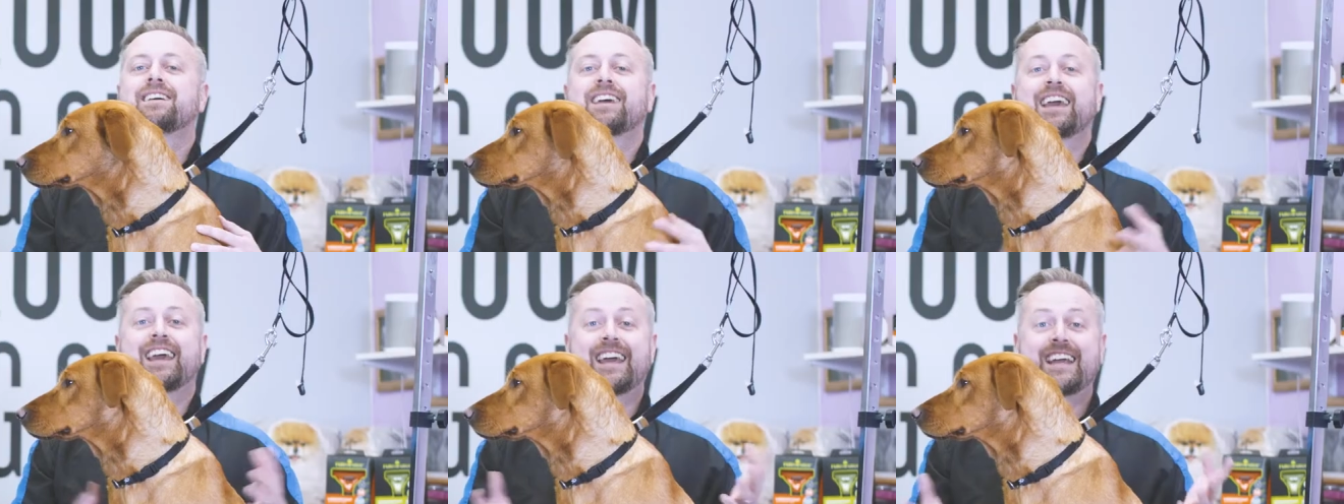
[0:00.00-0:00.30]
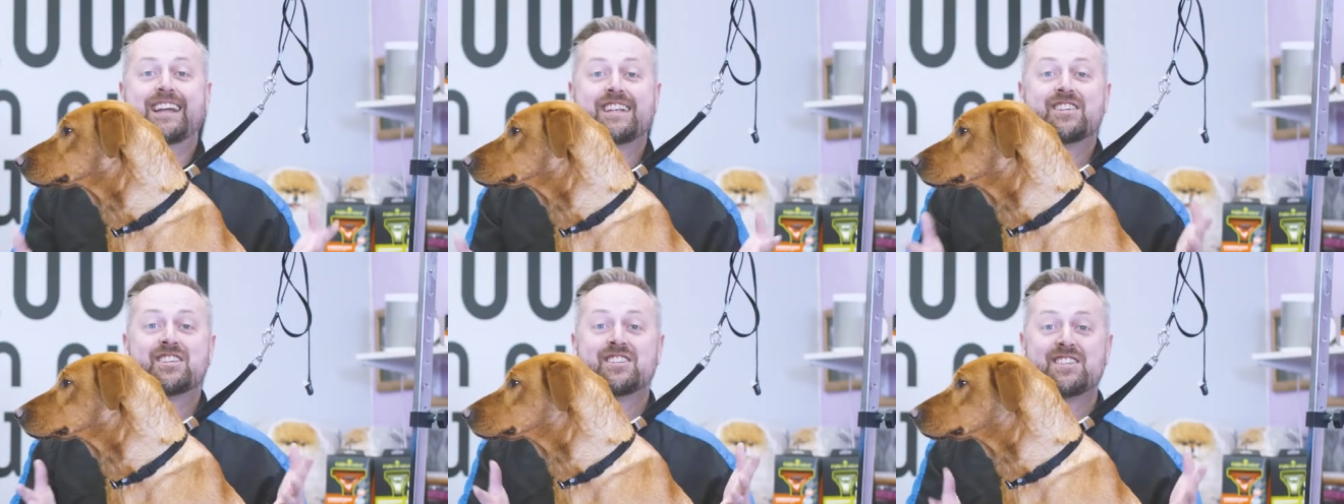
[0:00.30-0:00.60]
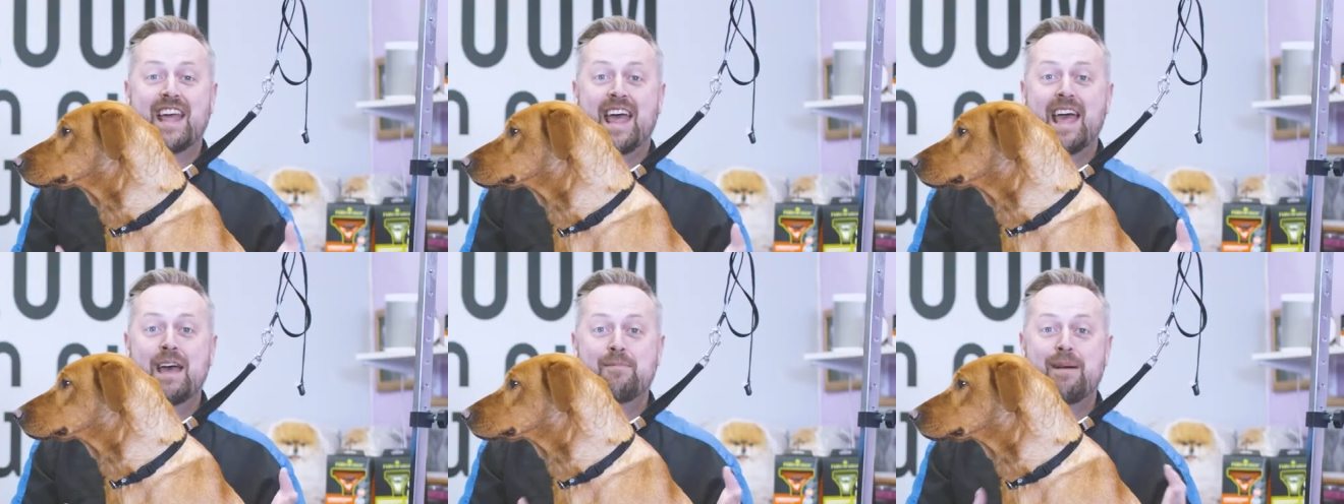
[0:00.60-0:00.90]
Each
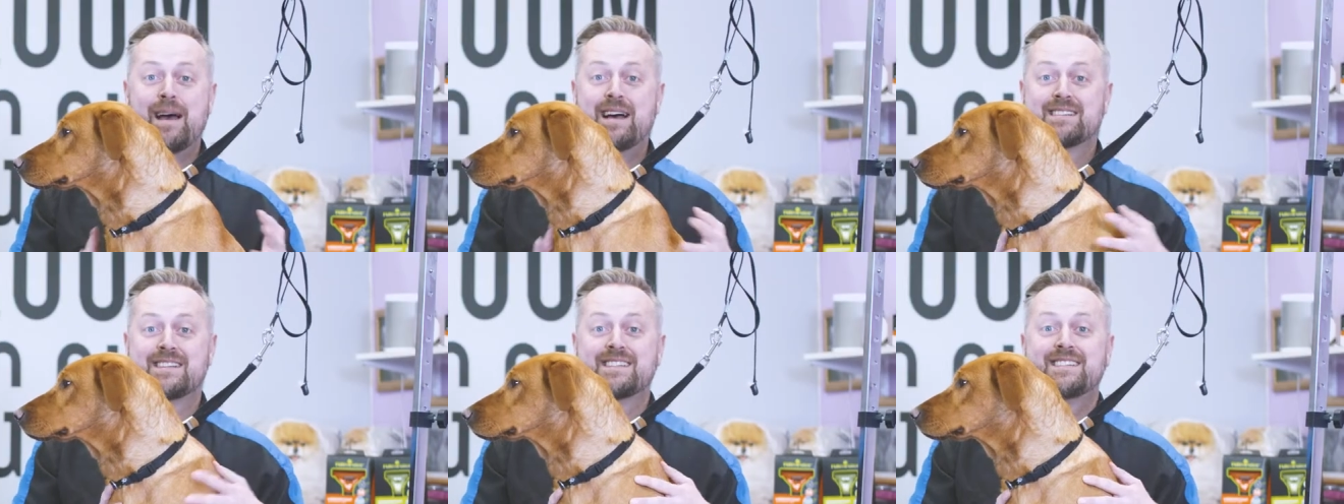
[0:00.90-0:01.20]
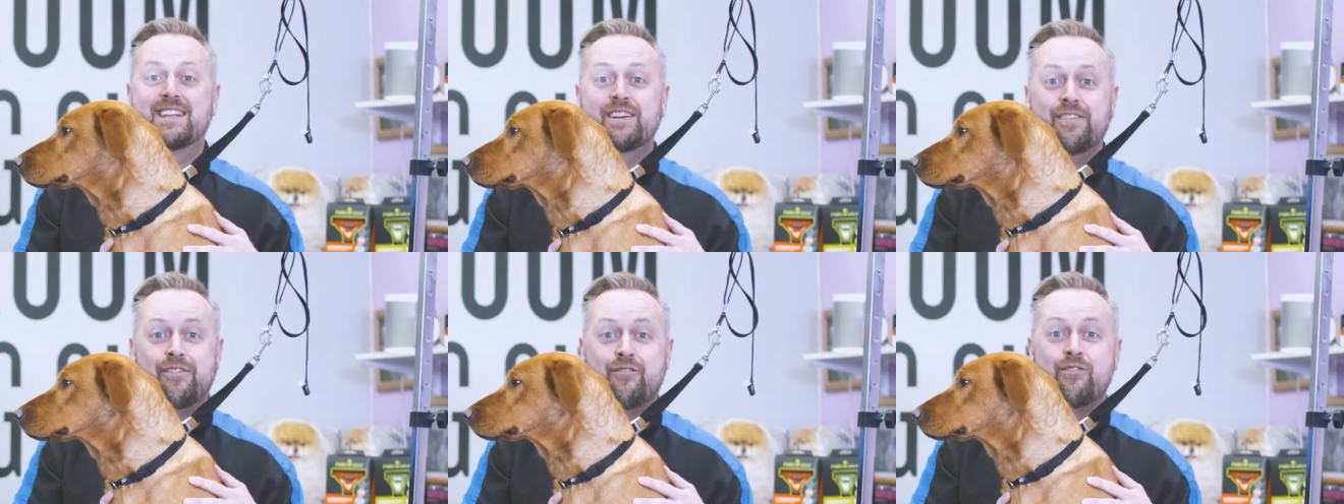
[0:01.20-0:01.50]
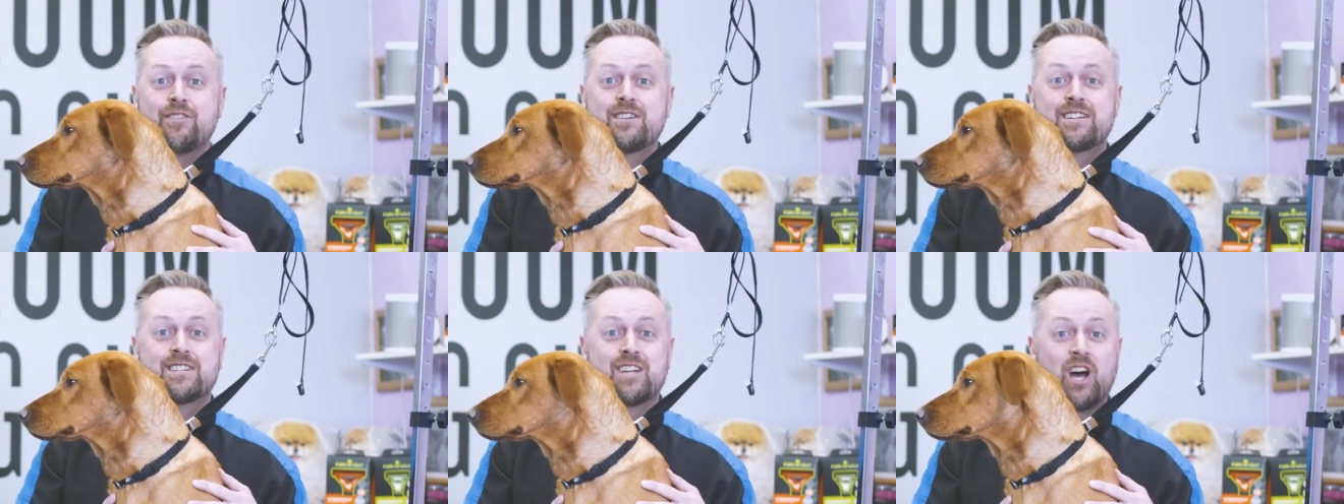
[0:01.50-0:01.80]
step has a
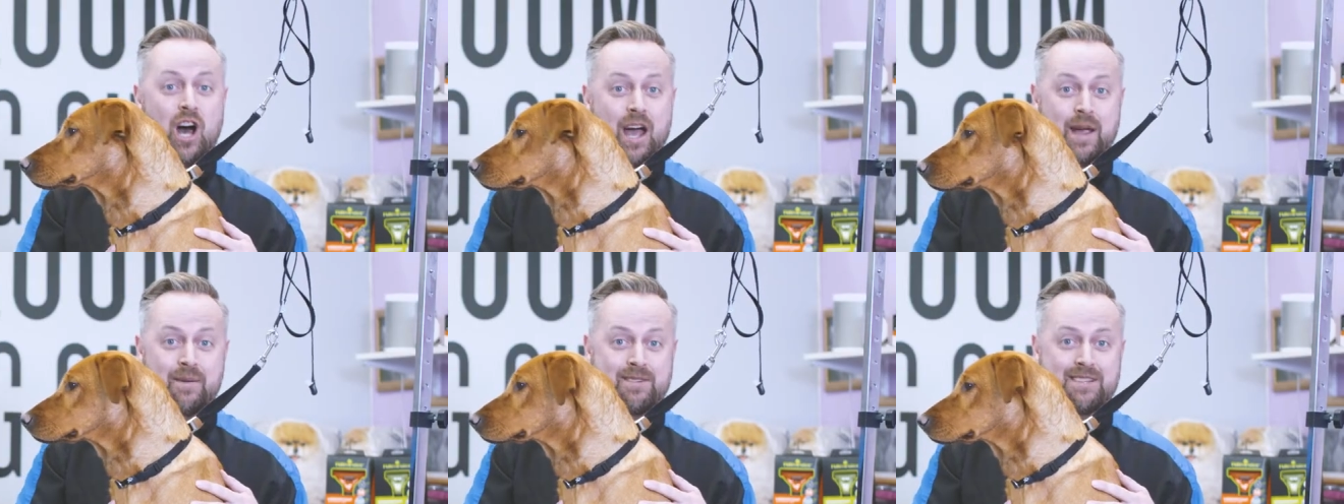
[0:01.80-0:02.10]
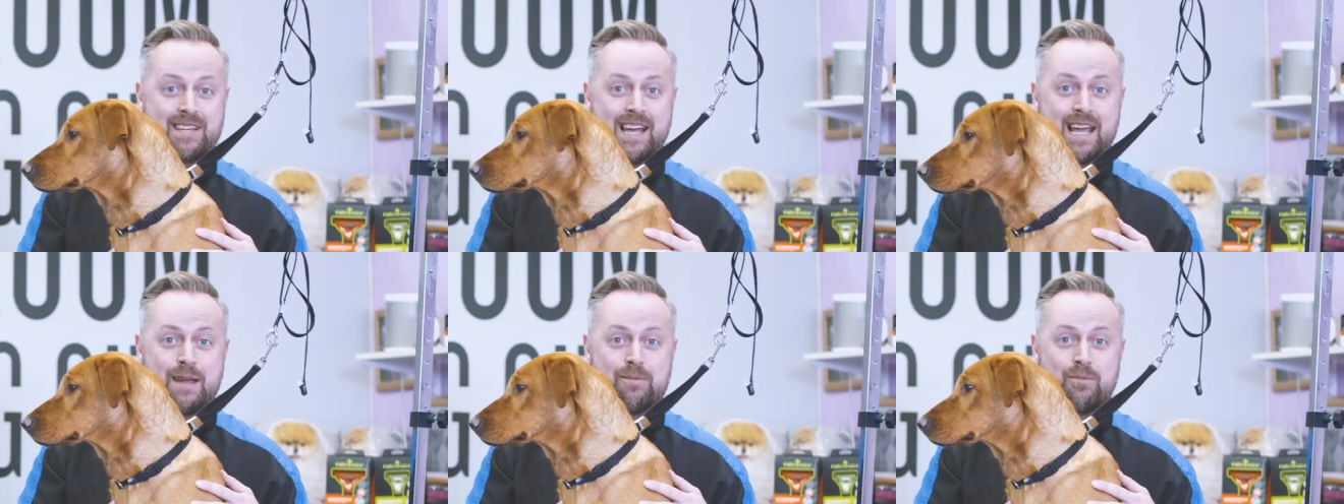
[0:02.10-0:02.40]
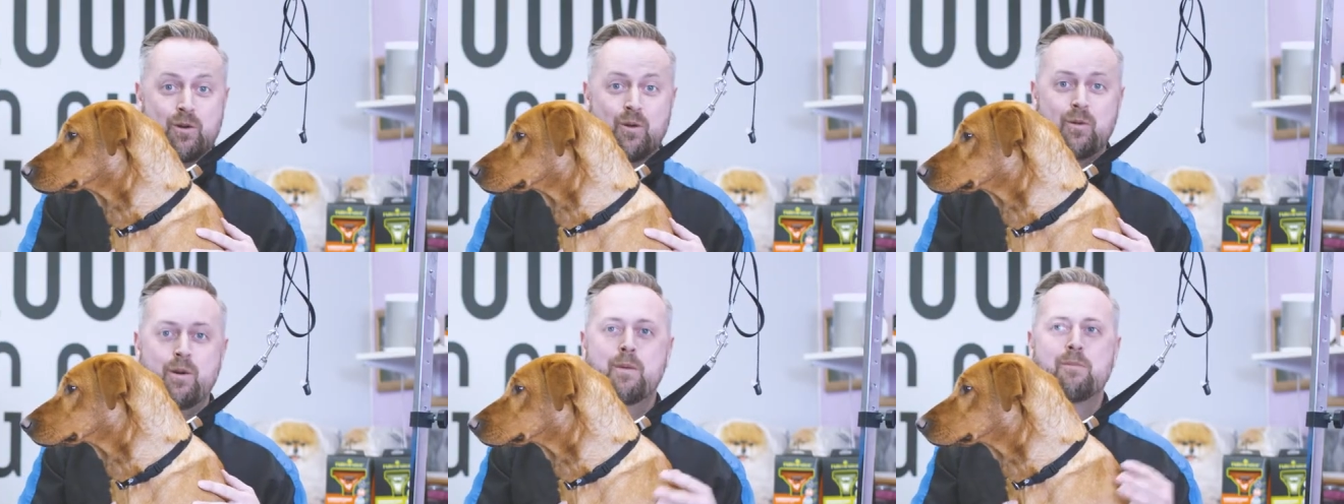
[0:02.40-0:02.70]
different
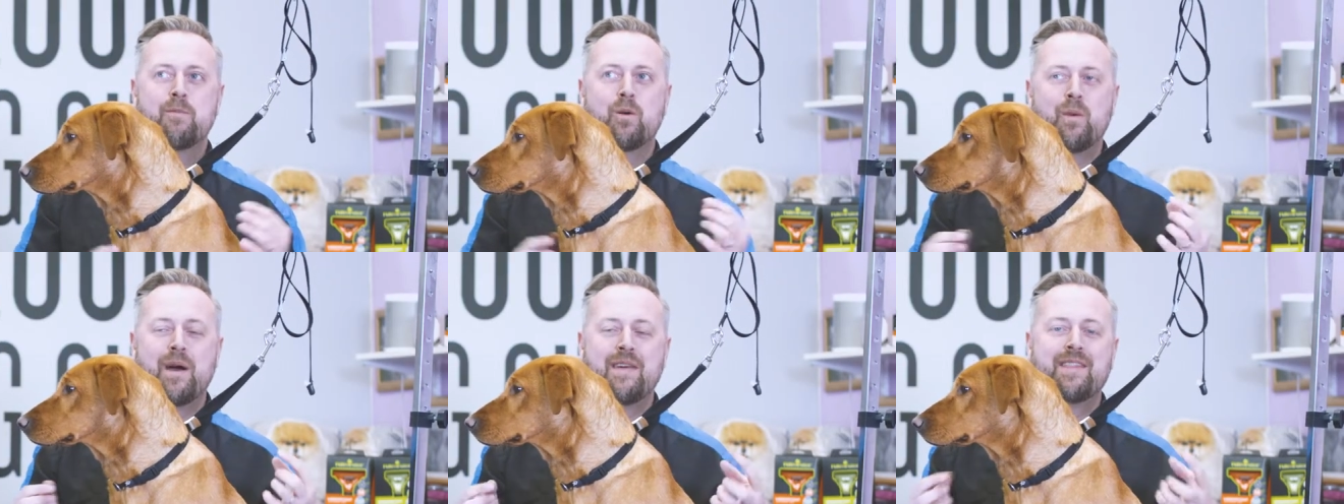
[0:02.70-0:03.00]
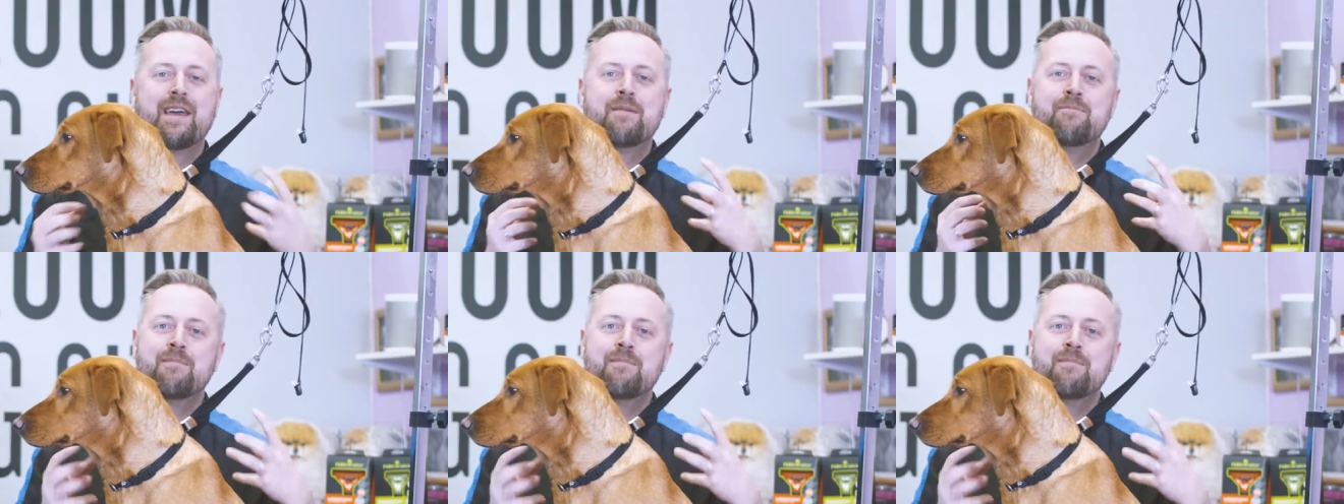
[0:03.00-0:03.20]
timetable, but when they